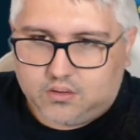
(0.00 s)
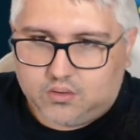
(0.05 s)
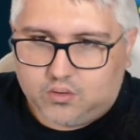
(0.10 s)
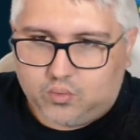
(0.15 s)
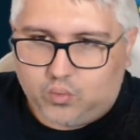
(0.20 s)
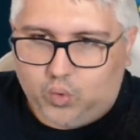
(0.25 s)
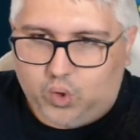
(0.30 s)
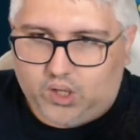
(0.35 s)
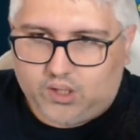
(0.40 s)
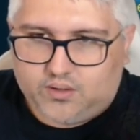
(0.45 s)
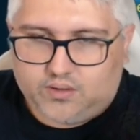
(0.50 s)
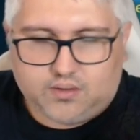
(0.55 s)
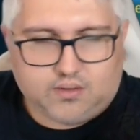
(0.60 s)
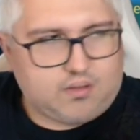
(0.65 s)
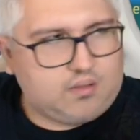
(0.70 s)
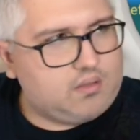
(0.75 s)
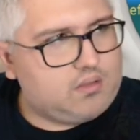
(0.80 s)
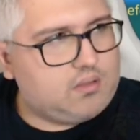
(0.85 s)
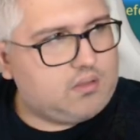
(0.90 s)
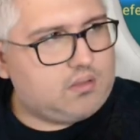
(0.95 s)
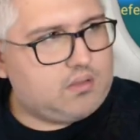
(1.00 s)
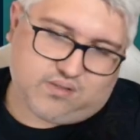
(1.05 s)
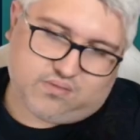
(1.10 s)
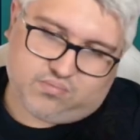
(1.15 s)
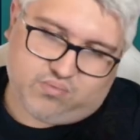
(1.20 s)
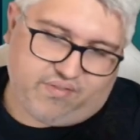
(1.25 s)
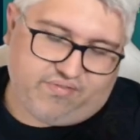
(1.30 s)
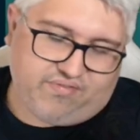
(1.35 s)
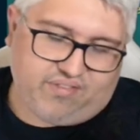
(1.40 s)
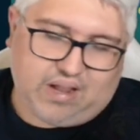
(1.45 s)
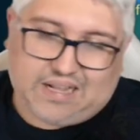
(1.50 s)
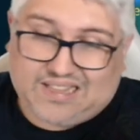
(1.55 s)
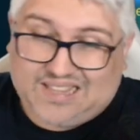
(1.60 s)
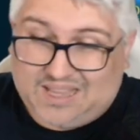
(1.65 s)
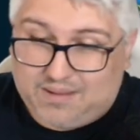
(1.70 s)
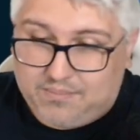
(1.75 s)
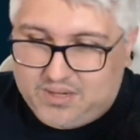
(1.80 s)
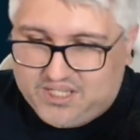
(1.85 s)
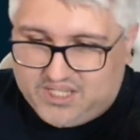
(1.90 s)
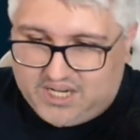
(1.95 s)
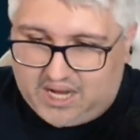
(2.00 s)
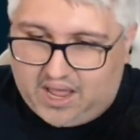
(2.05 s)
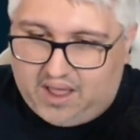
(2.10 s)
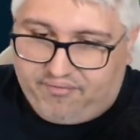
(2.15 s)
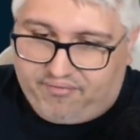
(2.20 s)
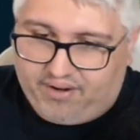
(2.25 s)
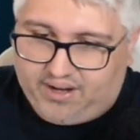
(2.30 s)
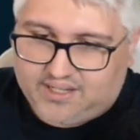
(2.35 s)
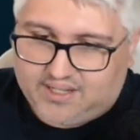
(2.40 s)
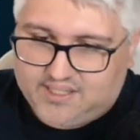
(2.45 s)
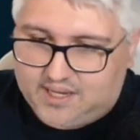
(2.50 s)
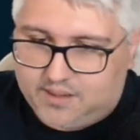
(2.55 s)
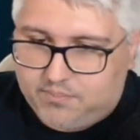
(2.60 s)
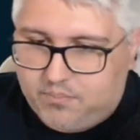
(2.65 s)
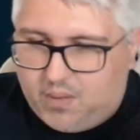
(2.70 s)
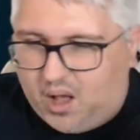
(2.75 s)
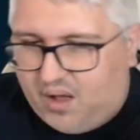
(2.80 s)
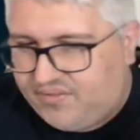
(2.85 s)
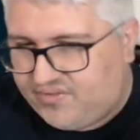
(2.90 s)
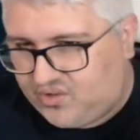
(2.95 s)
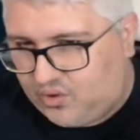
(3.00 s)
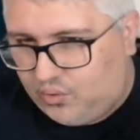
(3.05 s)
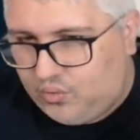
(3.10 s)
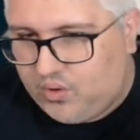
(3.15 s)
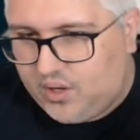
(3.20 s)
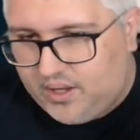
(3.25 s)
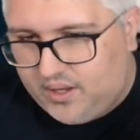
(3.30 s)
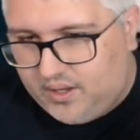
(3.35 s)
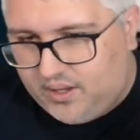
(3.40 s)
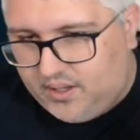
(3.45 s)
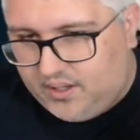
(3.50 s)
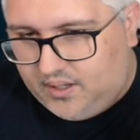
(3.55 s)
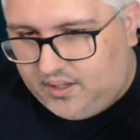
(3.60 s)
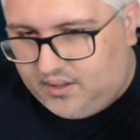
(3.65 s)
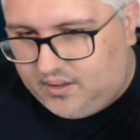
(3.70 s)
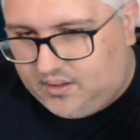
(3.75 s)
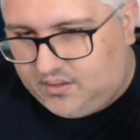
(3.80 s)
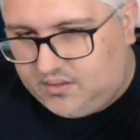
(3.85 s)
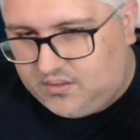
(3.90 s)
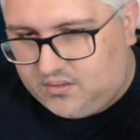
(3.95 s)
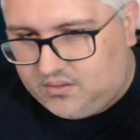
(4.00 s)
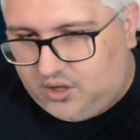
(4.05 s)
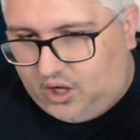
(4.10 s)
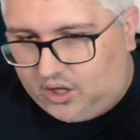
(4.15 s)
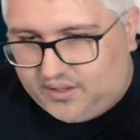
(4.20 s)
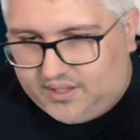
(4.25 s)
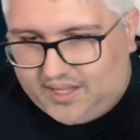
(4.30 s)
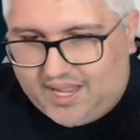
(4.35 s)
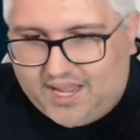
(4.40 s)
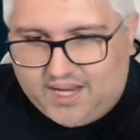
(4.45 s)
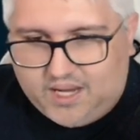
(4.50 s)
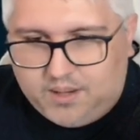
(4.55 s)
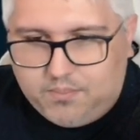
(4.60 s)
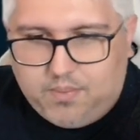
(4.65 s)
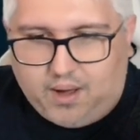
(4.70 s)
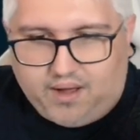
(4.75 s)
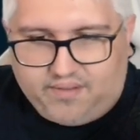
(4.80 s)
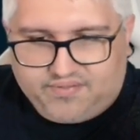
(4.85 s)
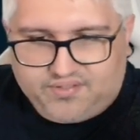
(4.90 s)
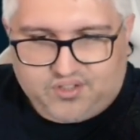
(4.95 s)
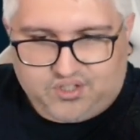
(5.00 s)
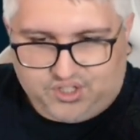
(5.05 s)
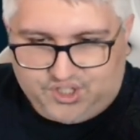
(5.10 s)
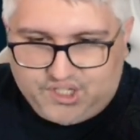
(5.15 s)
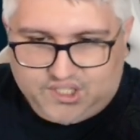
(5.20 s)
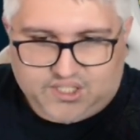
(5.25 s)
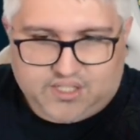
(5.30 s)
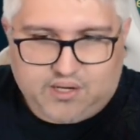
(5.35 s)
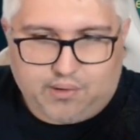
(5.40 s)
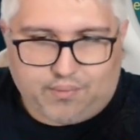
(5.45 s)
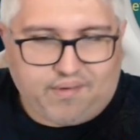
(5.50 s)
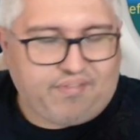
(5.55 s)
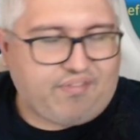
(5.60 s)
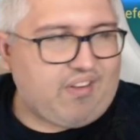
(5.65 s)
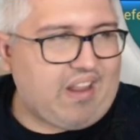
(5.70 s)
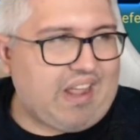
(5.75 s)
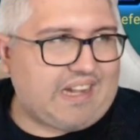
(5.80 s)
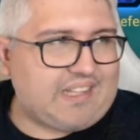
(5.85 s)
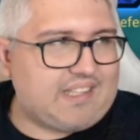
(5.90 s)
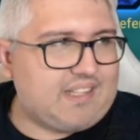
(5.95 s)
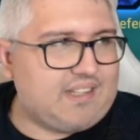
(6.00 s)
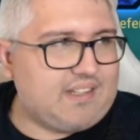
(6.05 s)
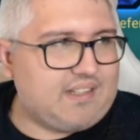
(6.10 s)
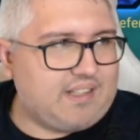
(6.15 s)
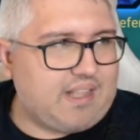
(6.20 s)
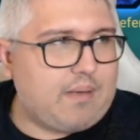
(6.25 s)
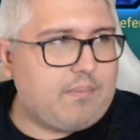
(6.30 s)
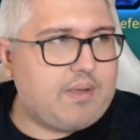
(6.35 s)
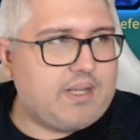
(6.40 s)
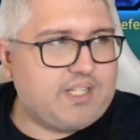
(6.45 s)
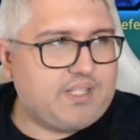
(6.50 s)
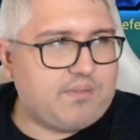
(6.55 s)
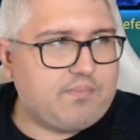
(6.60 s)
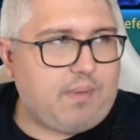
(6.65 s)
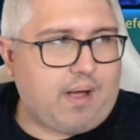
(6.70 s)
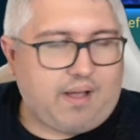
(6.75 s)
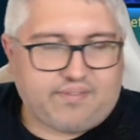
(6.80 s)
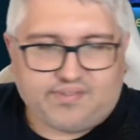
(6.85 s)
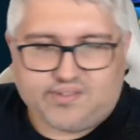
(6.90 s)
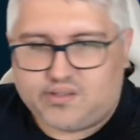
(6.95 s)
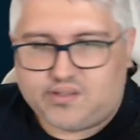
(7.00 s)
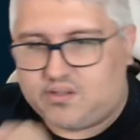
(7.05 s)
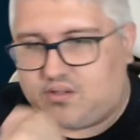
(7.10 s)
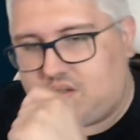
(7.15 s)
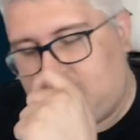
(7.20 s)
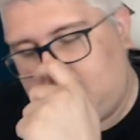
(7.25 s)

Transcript: What? Reflect damage effects and buffs. So not any buffs, just the reflect damage buffs.